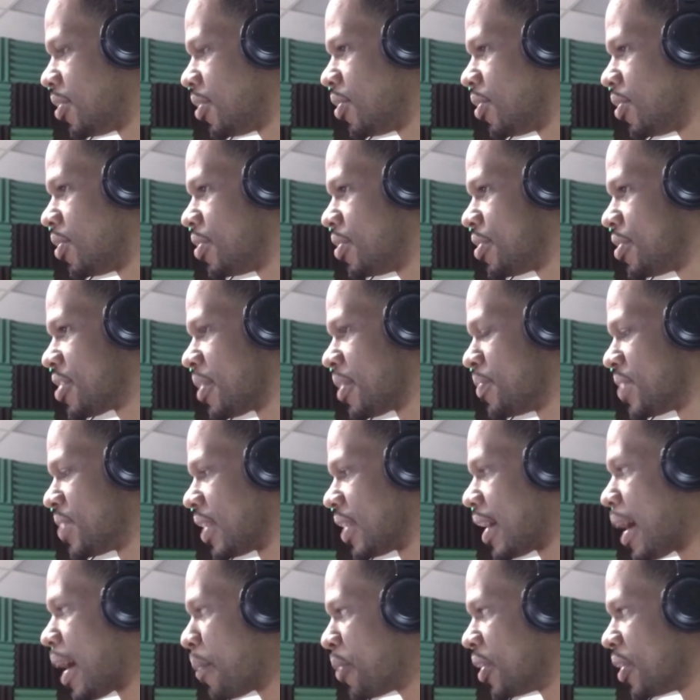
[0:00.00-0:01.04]
something
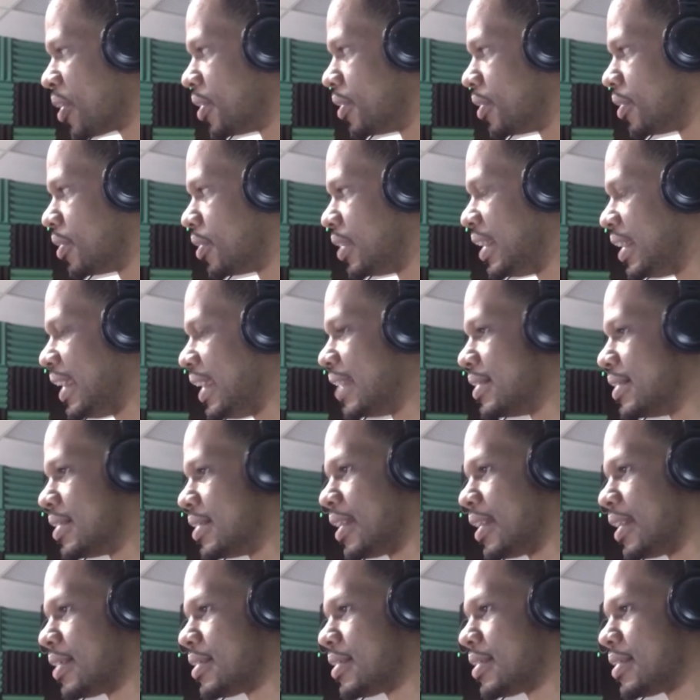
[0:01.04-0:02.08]
happened. The
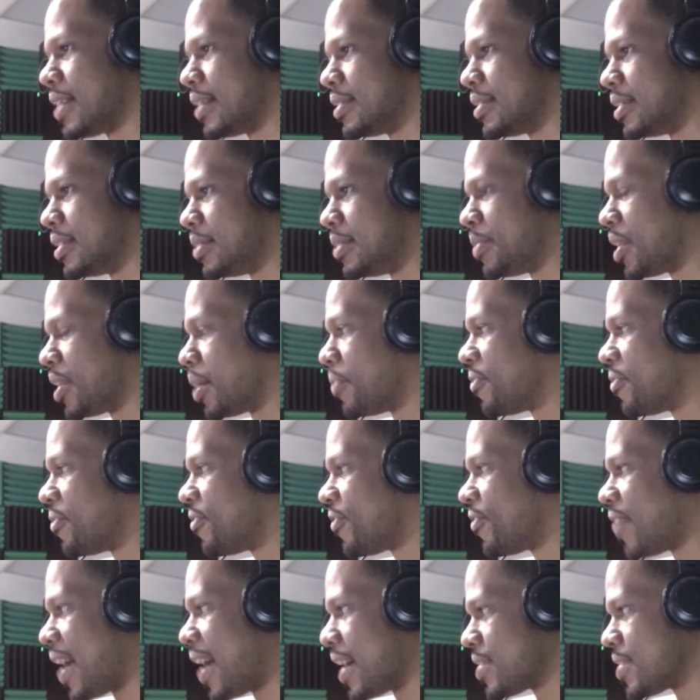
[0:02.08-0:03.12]
internet started to become
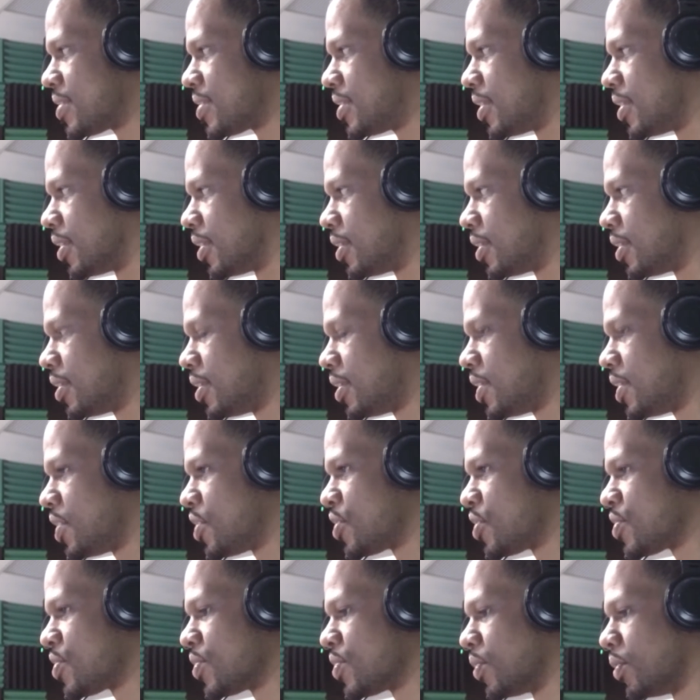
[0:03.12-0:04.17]
faster.
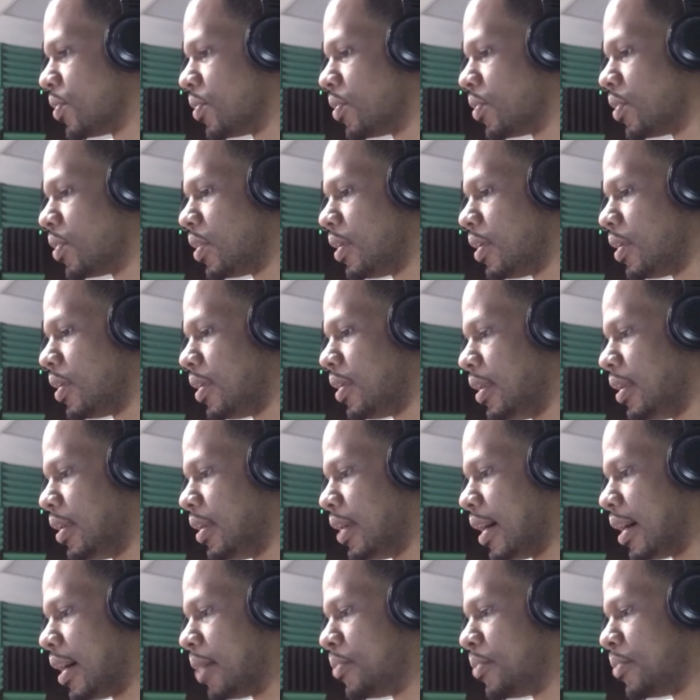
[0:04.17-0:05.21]
So
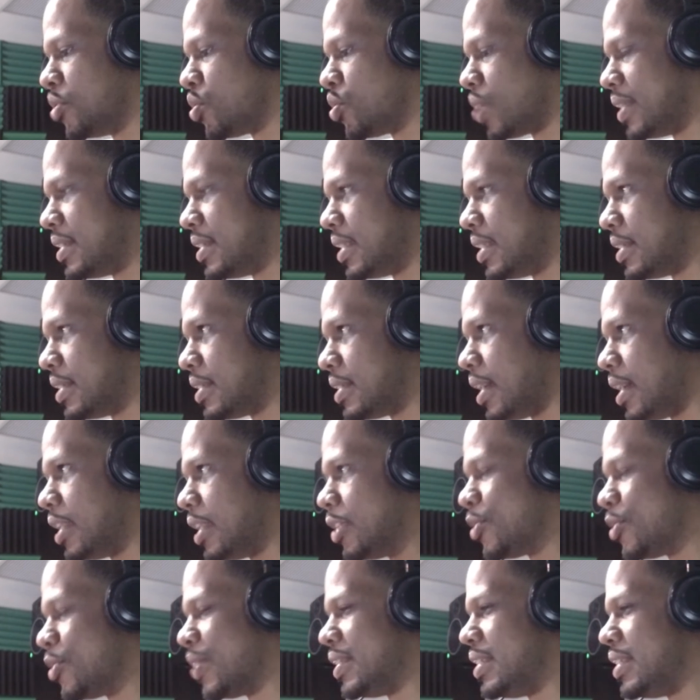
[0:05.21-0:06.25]
2010,
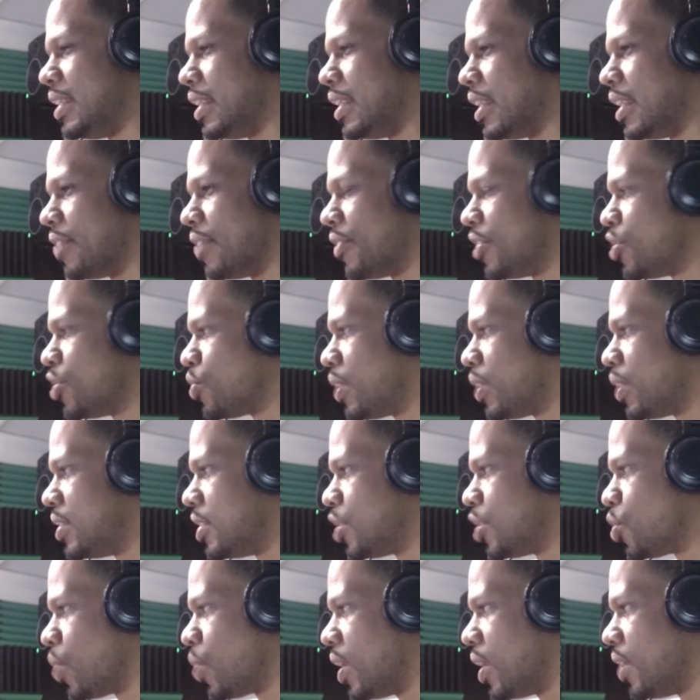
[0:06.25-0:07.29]
2011,
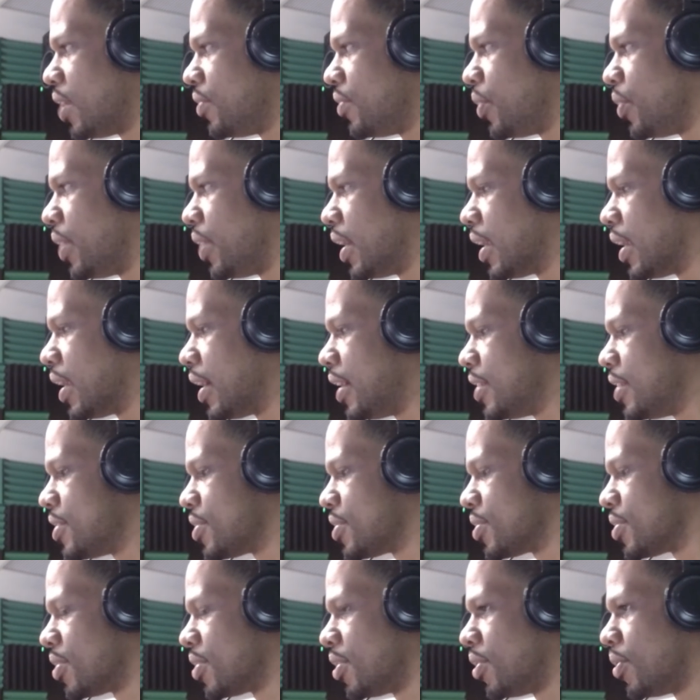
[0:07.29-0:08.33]
2012, they
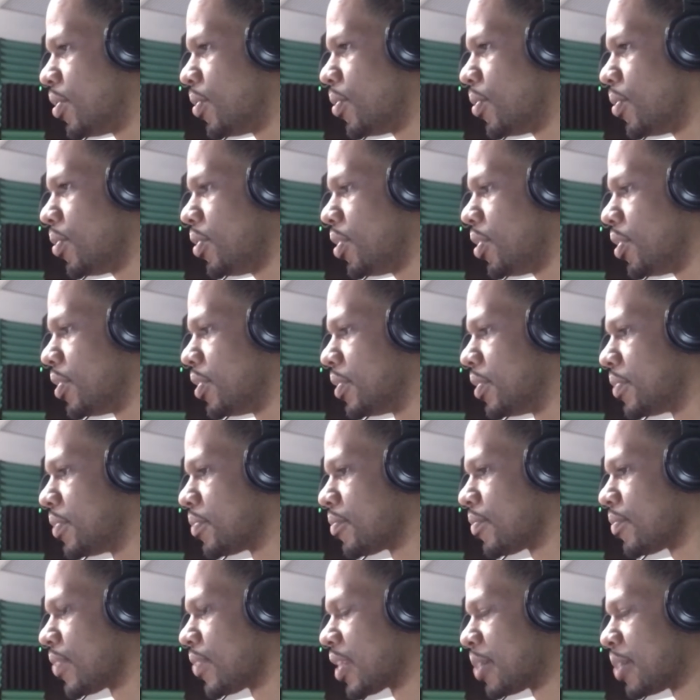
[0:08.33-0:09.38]
realized, hold on,
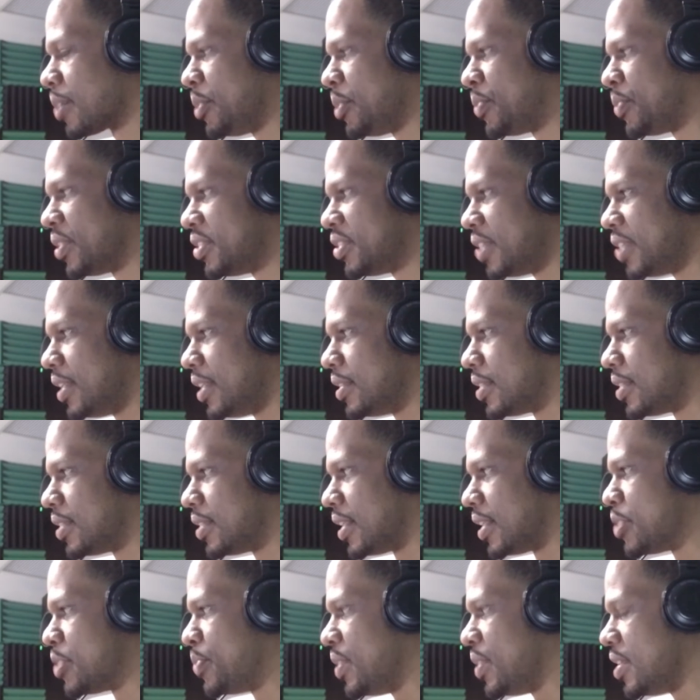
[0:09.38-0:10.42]
people's
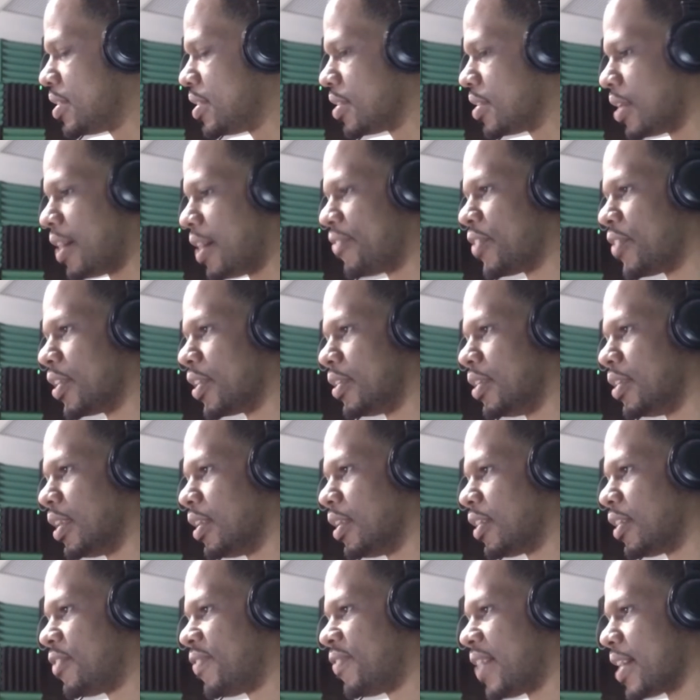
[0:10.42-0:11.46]
internet speeds have gotten a
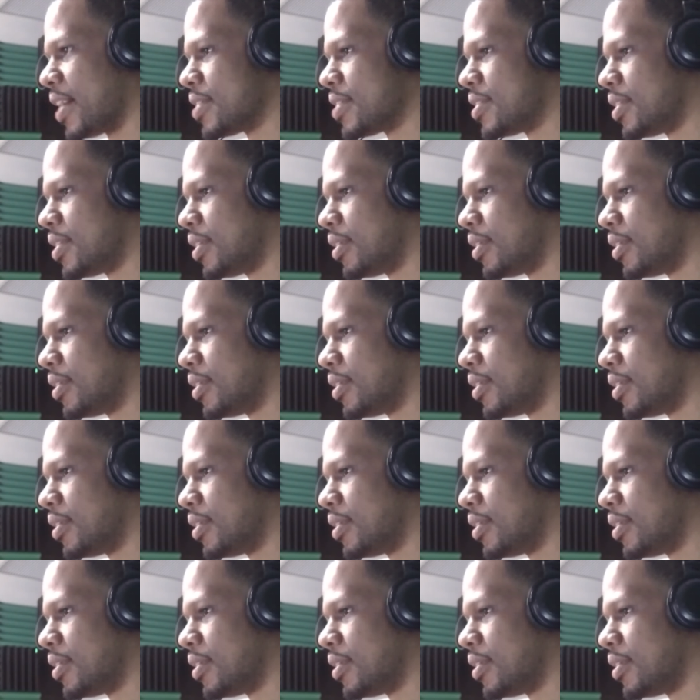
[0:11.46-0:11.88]
lot faster.